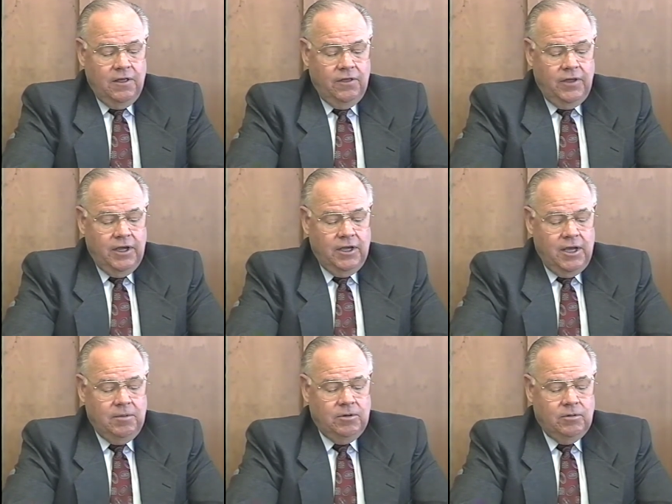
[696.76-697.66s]
They
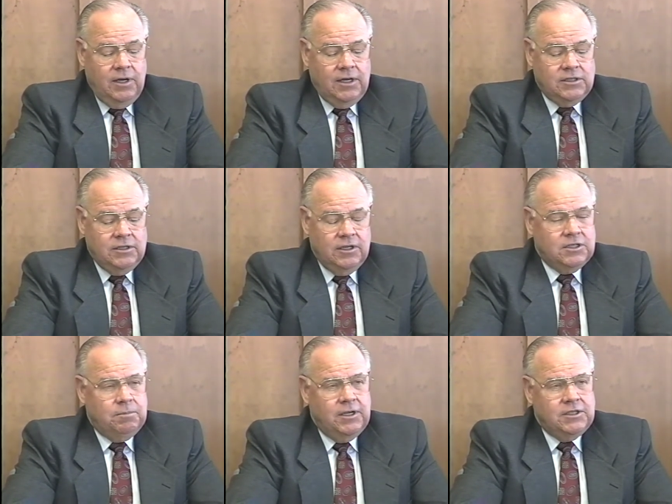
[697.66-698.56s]
came to us and
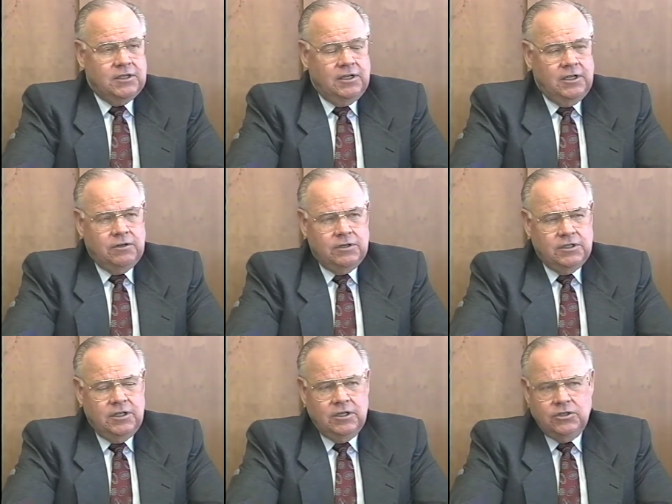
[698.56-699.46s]
expressed an
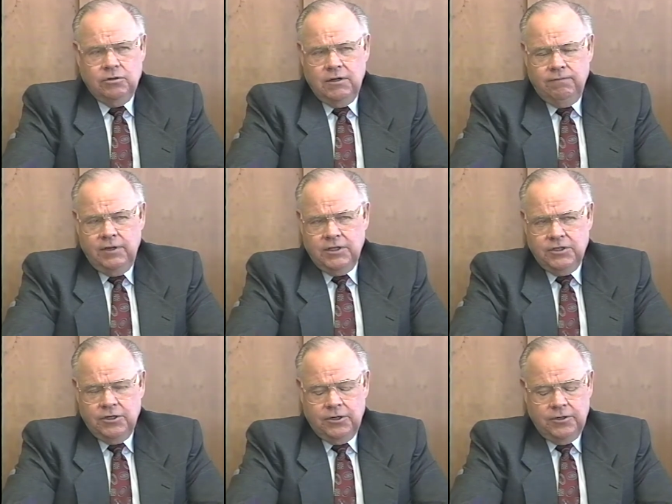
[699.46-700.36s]
interest in a joint
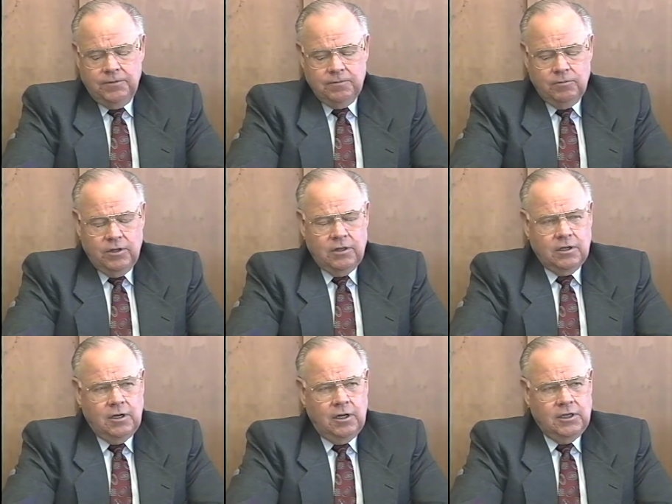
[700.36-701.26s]
venture with the
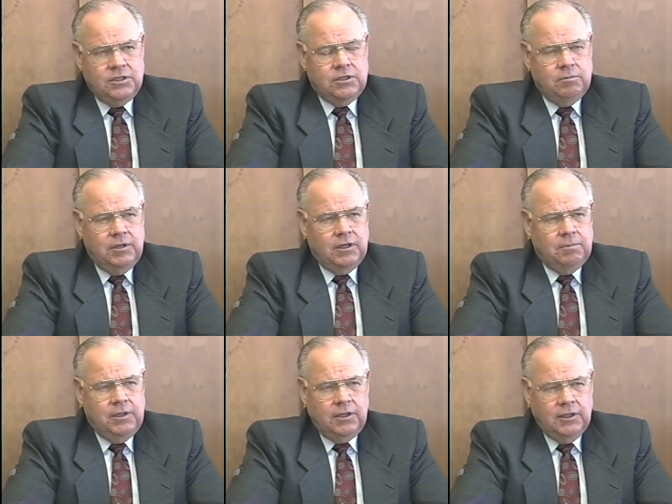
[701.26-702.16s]
college to build a
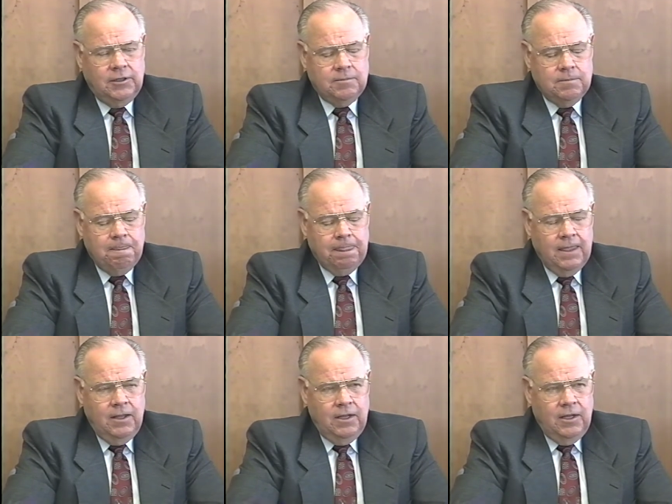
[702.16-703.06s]
building
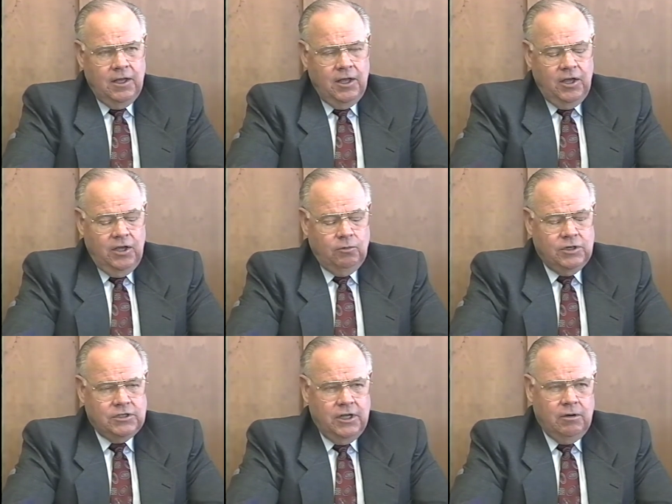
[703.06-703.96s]
in
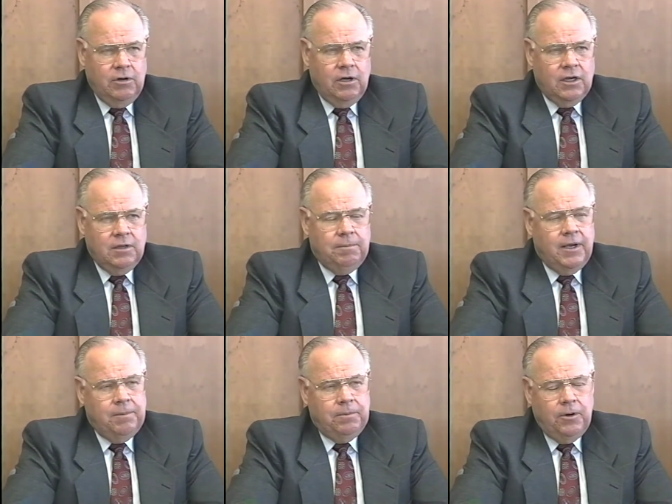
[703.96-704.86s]
which they would
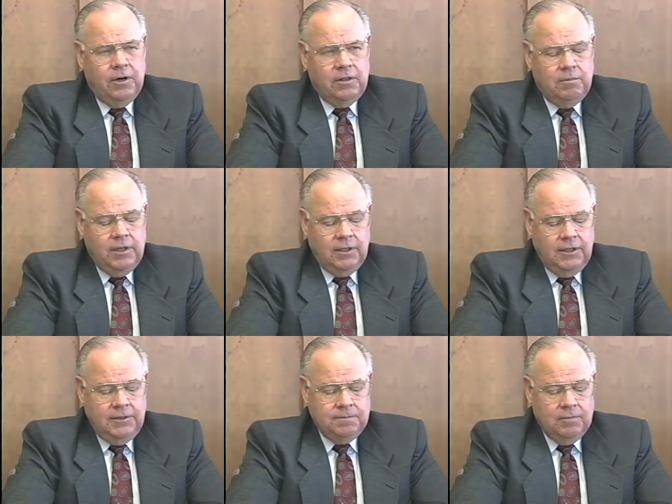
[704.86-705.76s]
occupy part of the
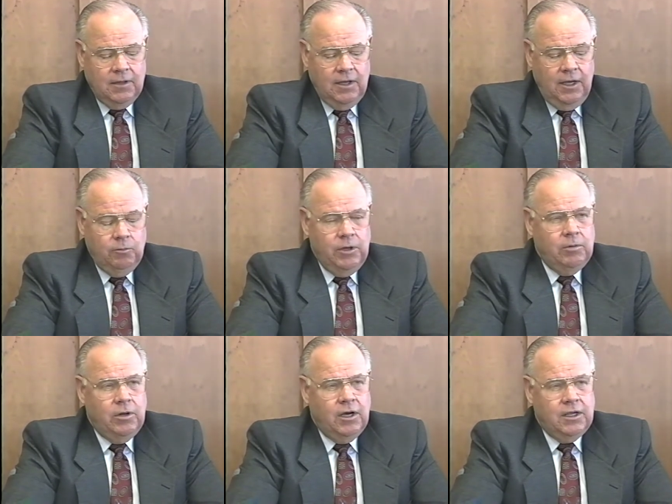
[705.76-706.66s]
building and we
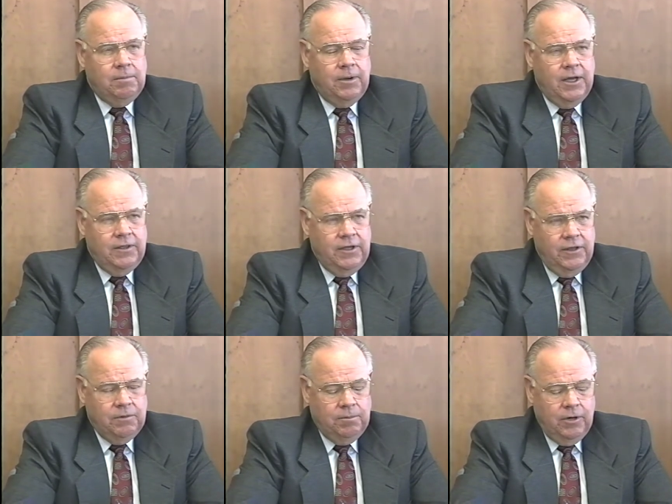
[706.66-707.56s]
would occupy the
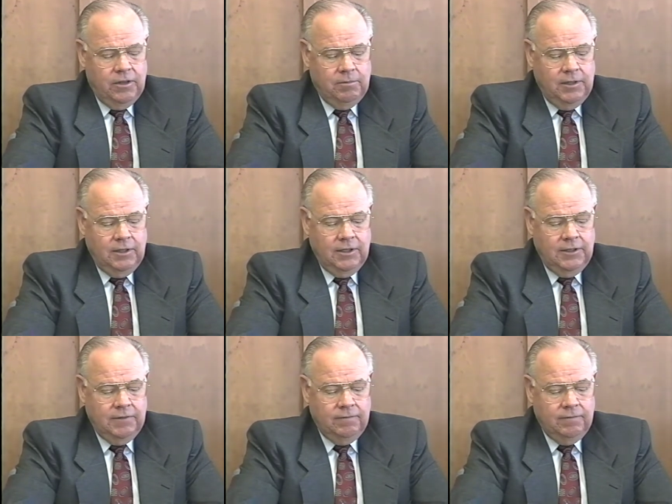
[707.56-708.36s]
other part of the building.